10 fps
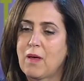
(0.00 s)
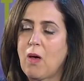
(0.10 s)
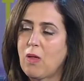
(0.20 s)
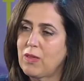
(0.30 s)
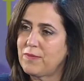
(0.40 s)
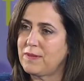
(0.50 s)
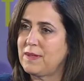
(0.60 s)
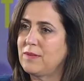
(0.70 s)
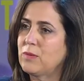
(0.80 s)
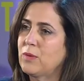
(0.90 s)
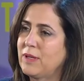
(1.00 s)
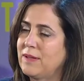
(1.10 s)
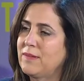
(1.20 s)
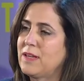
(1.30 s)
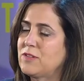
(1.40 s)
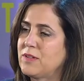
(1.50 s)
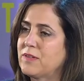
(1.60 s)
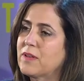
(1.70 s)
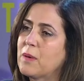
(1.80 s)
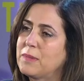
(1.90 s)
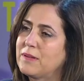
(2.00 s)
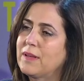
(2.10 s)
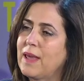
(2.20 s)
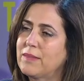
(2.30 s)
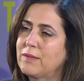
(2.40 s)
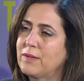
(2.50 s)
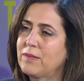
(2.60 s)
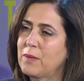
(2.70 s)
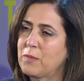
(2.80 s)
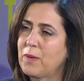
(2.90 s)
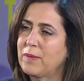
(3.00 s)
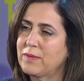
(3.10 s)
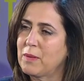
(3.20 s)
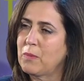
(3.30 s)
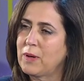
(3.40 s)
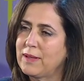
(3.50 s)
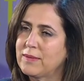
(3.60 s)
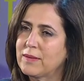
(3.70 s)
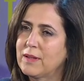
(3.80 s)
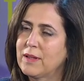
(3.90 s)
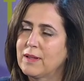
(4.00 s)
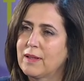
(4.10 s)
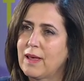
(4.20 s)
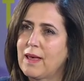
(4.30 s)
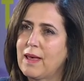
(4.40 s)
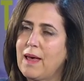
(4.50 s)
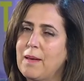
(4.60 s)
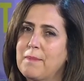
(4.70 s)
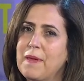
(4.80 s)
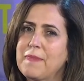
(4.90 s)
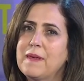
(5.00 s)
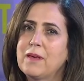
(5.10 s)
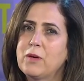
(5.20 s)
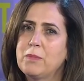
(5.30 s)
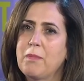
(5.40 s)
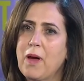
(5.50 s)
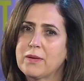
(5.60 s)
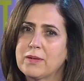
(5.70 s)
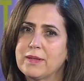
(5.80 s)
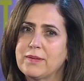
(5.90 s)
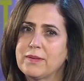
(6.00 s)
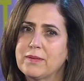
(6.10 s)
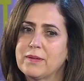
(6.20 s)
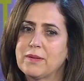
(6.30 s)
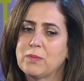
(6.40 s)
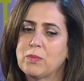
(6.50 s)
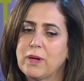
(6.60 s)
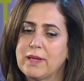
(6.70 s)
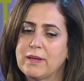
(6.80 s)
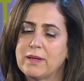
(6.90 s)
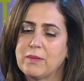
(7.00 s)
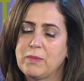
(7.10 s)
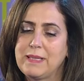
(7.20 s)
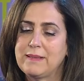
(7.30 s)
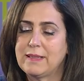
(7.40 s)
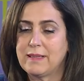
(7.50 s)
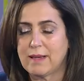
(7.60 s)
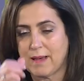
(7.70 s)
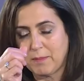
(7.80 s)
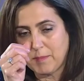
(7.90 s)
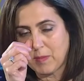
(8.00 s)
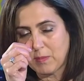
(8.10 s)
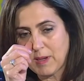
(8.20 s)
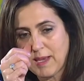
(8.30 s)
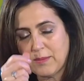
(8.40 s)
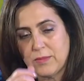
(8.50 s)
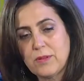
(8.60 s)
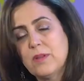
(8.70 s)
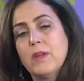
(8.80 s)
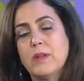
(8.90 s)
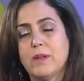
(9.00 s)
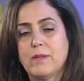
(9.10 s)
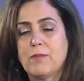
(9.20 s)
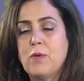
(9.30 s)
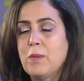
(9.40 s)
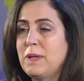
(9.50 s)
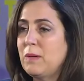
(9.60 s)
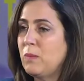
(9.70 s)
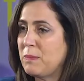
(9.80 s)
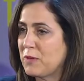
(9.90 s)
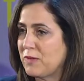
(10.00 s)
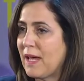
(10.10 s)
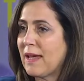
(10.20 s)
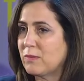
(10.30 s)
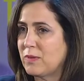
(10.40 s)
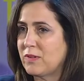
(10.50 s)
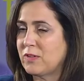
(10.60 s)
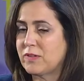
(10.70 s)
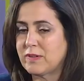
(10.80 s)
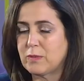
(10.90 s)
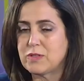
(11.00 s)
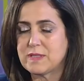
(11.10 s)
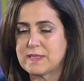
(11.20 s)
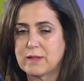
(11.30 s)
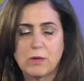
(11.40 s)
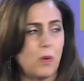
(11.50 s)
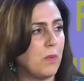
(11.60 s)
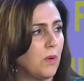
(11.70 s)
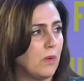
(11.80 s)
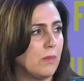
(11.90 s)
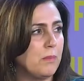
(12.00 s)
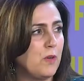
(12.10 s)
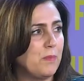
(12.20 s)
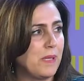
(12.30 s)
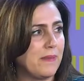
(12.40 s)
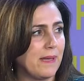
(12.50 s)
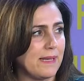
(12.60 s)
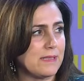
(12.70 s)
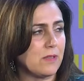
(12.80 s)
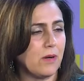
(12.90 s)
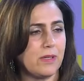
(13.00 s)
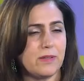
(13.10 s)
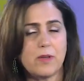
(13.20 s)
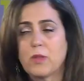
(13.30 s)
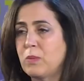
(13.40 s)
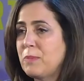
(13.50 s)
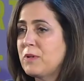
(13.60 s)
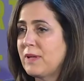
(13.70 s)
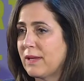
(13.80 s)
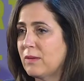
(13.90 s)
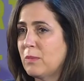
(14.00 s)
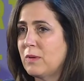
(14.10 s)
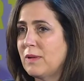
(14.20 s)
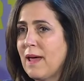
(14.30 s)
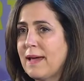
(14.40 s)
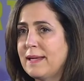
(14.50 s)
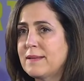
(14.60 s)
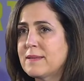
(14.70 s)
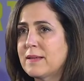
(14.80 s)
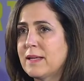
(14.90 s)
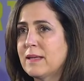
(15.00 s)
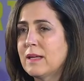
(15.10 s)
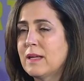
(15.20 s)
all of these organizations coming together in some ways. I think a good model is what we did around forming We Protect, which is a global movement that I started. It's called the We Protect Global Alliance. And,